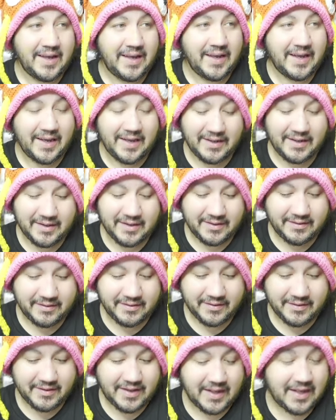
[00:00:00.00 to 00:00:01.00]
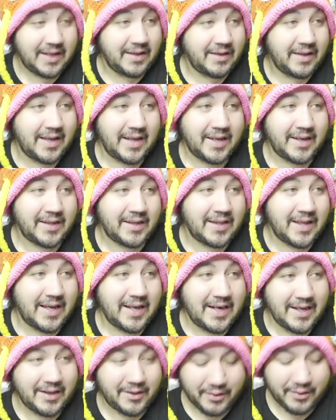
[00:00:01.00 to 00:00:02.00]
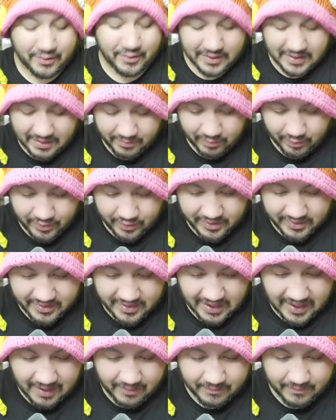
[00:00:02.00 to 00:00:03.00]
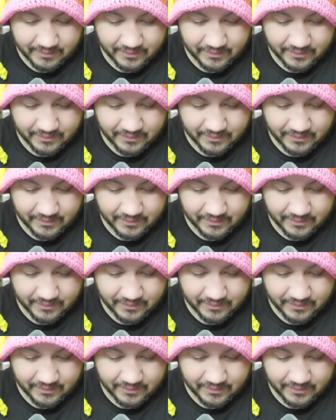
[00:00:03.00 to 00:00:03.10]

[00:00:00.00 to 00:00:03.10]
And I ain't gonna lie, that gold label on the top